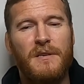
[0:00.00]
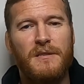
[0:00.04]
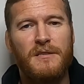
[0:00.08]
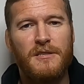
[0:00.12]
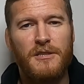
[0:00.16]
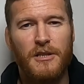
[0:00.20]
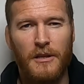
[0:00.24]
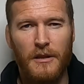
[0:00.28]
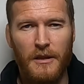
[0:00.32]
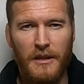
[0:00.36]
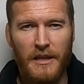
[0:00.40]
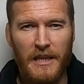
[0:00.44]

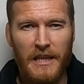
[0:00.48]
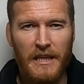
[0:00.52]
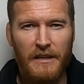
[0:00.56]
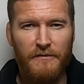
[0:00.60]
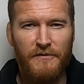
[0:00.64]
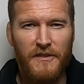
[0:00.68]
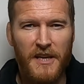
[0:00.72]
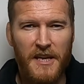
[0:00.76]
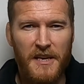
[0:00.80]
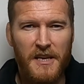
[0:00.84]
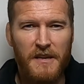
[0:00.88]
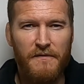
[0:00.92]
to
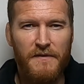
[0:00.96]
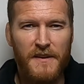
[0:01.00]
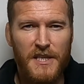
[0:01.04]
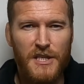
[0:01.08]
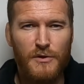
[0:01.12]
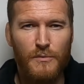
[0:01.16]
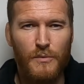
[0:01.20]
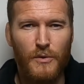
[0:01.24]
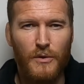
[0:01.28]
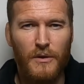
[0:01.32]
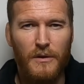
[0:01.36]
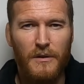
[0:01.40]
leave the
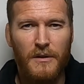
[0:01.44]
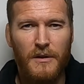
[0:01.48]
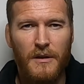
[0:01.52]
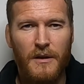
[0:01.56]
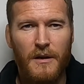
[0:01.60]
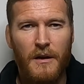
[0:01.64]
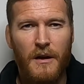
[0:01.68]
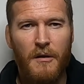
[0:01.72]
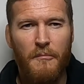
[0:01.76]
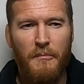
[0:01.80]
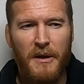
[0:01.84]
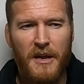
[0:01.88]
individual
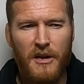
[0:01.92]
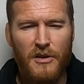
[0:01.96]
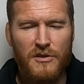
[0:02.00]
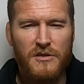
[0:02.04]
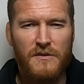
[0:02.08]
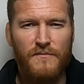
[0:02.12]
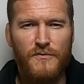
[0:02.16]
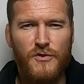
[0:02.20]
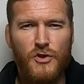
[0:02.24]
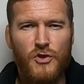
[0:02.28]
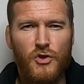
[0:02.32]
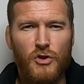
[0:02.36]
because
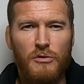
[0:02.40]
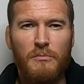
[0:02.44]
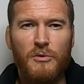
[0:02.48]
of so